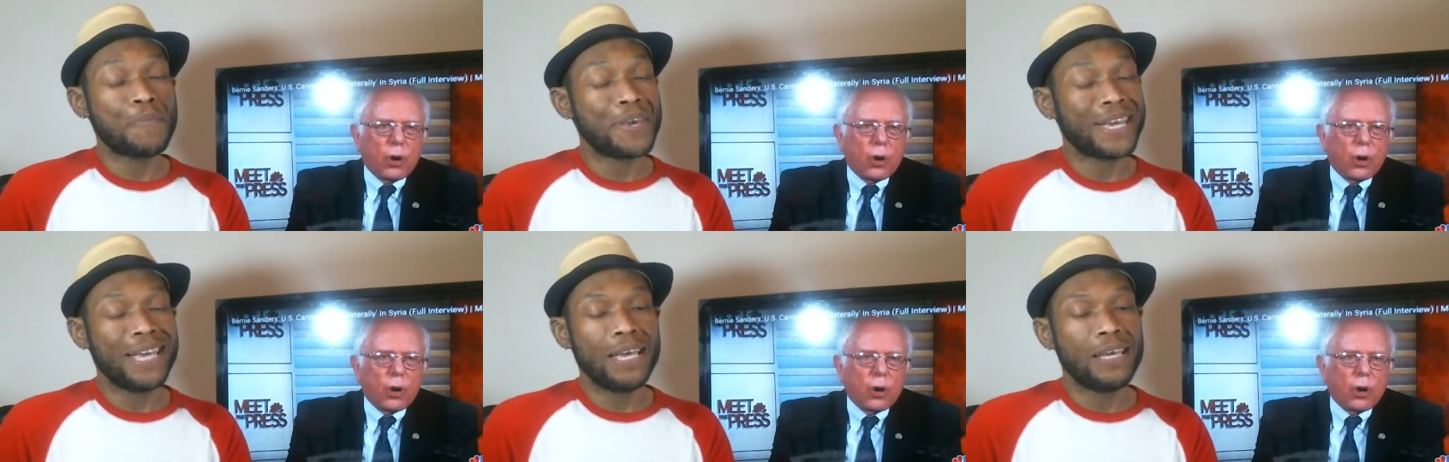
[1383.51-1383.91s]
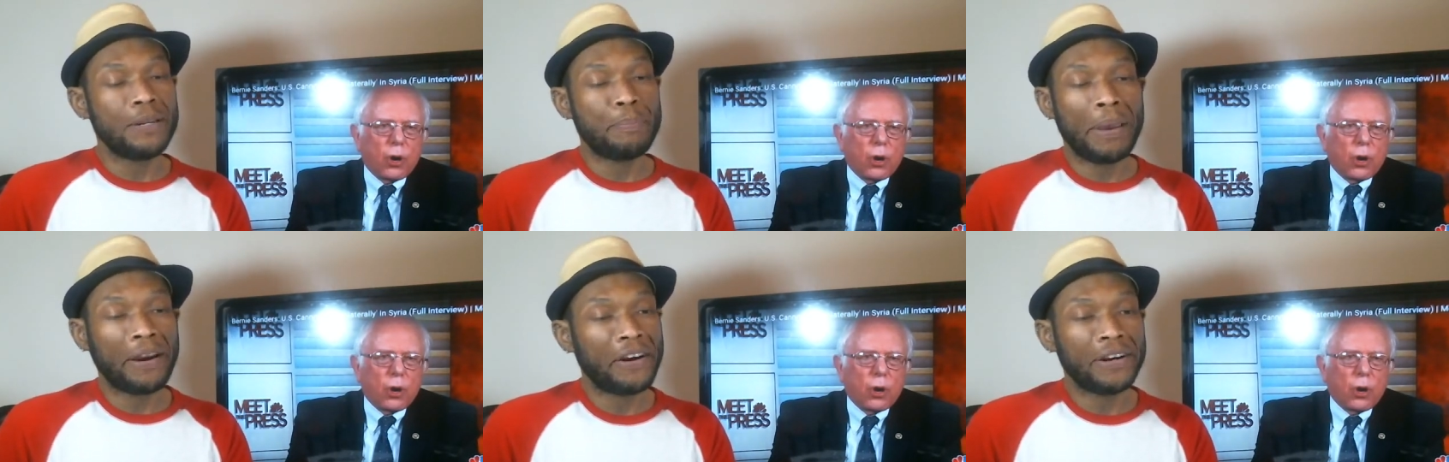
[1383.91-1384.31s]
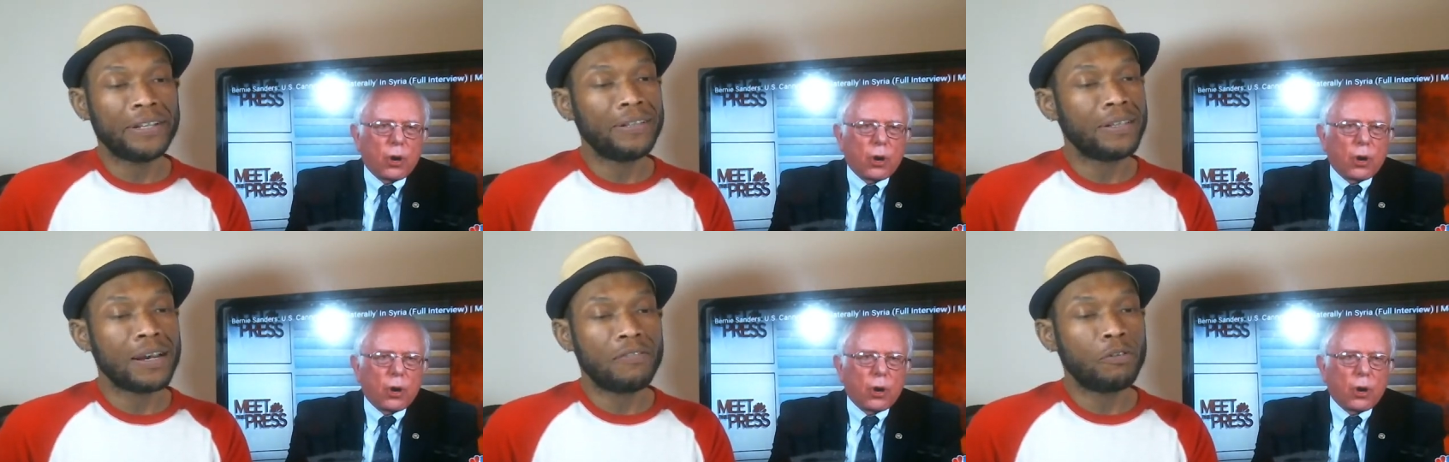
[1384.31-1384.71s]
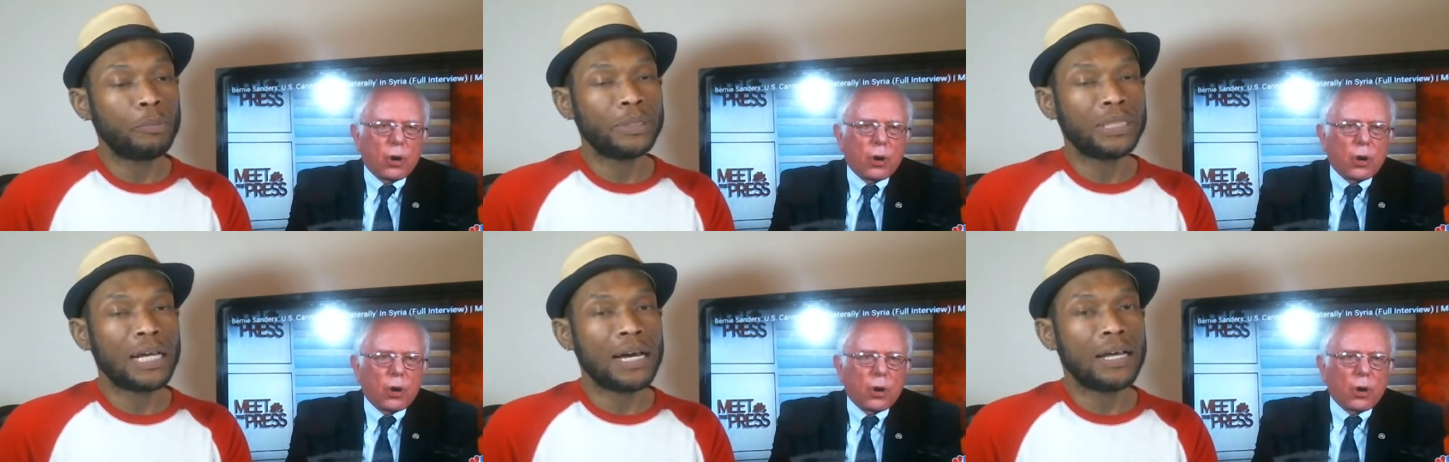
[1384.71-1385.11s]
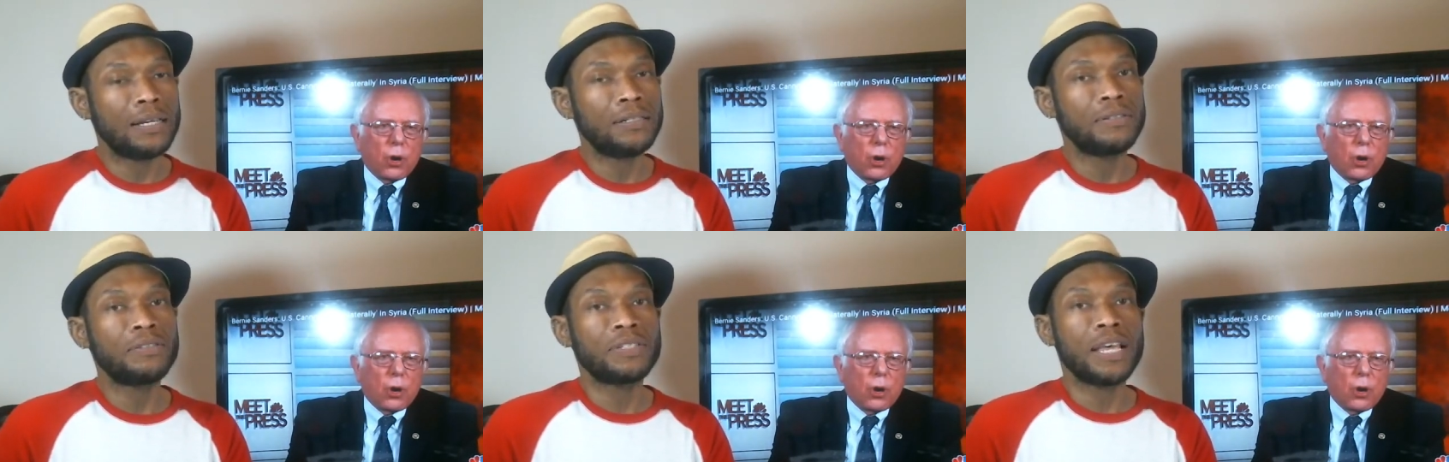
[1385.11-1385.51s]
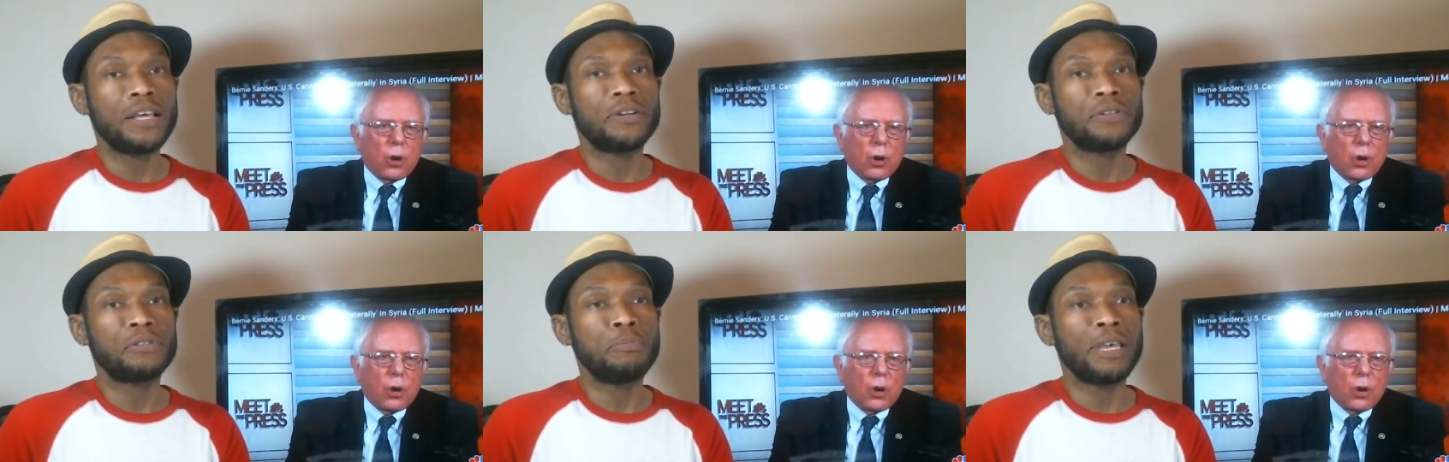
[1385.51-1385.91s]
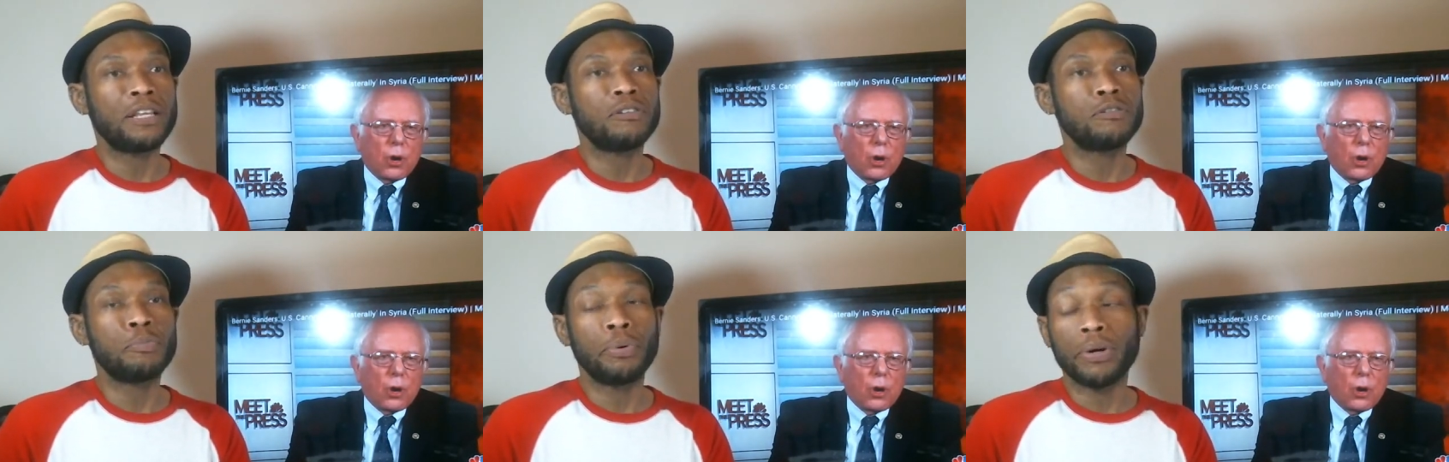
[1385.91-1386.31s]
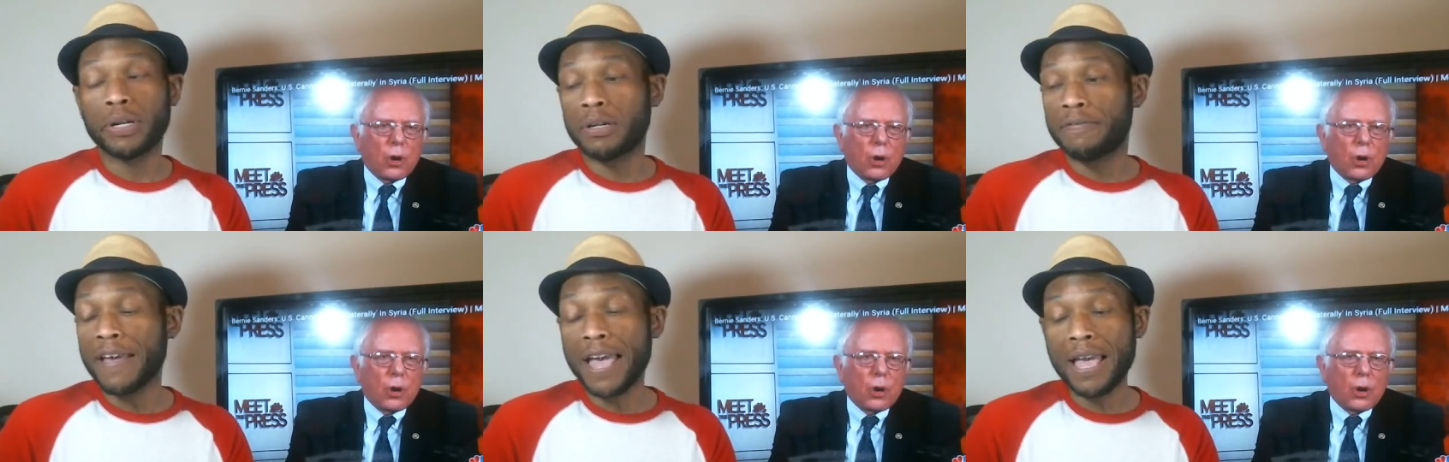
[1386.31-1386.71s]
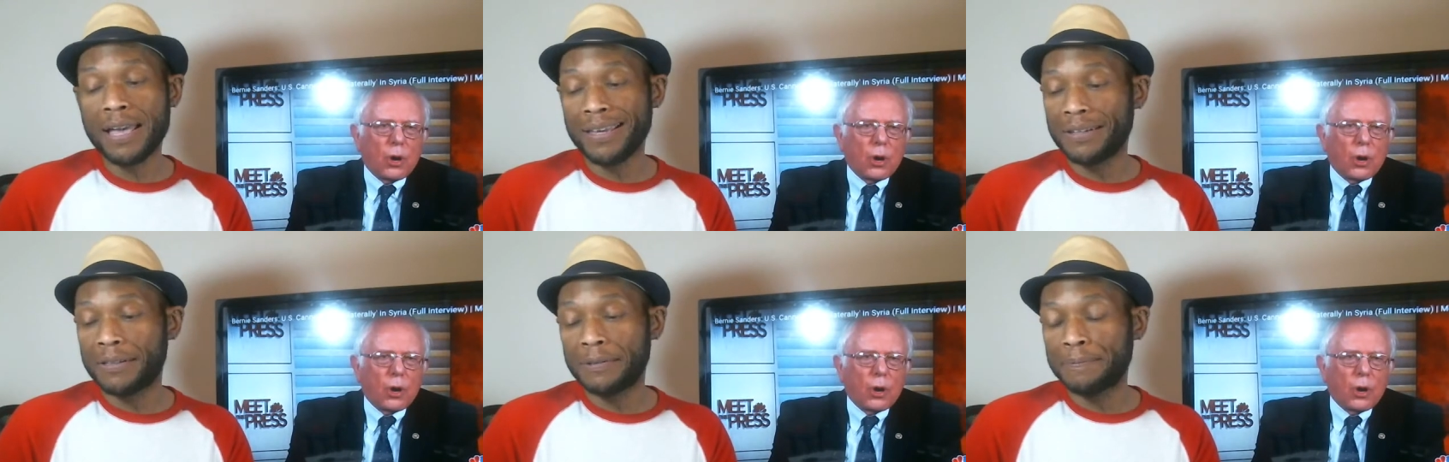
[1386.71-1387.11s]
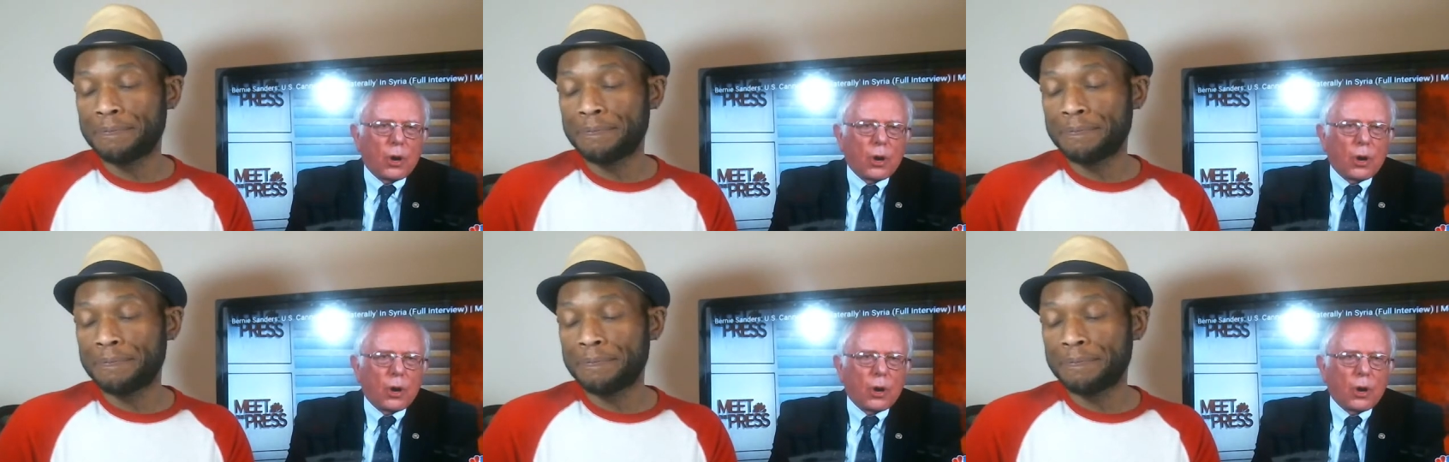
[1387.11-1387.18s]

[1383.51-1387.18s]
Speaker 1: again, parroting the government line, Sanders making this point of, hey,